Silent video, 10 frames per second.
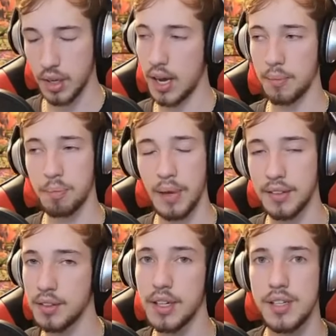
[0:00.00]
I bet
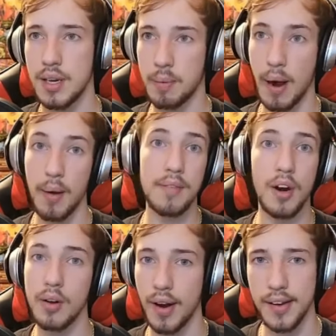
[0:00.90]
there is. I probably have
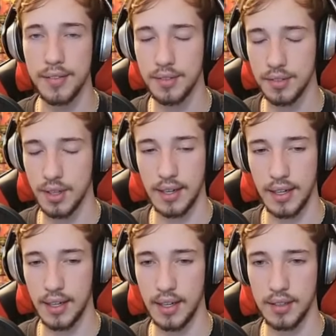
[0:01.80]
already read it,
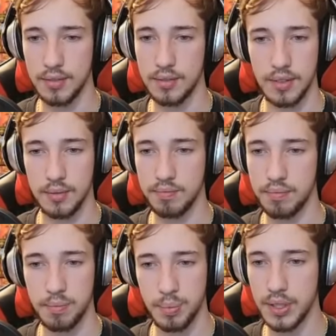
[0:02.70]

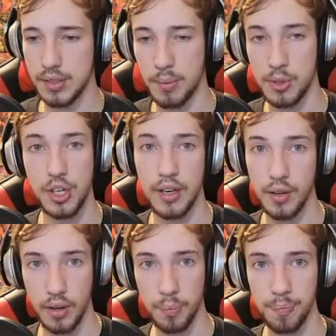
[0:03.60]
because I'm a giant
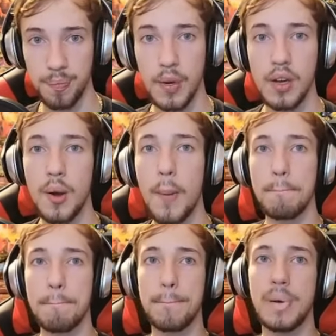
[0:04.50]
nerd.
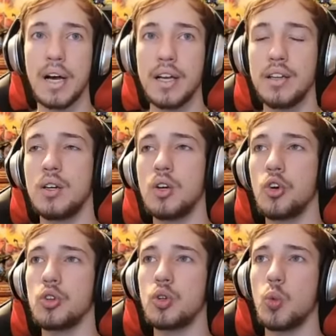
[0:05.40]
But
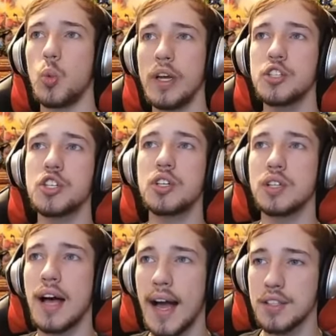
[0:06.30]
the witch
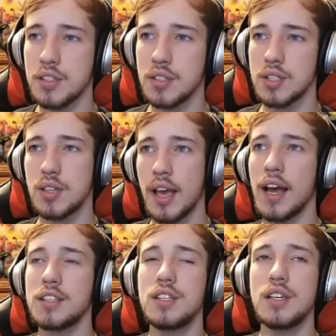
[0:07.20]
class, and
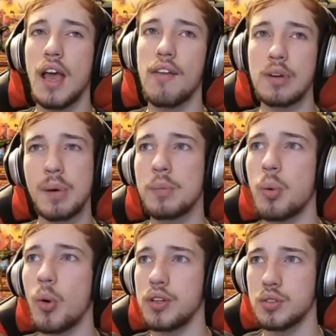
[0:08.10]
I see everybody
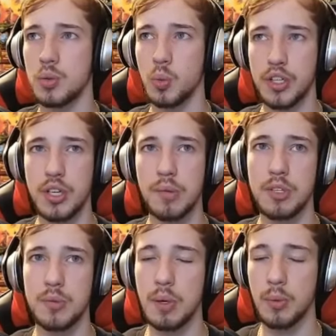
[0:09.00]
point to witch can
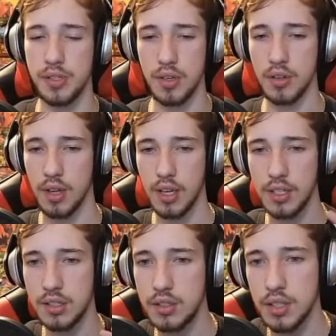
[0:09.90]
just be wizard,
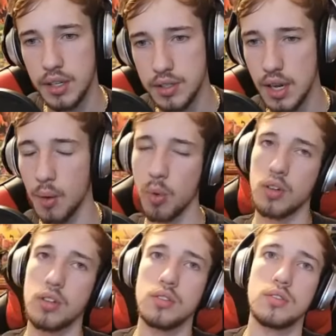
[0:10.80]
does not work.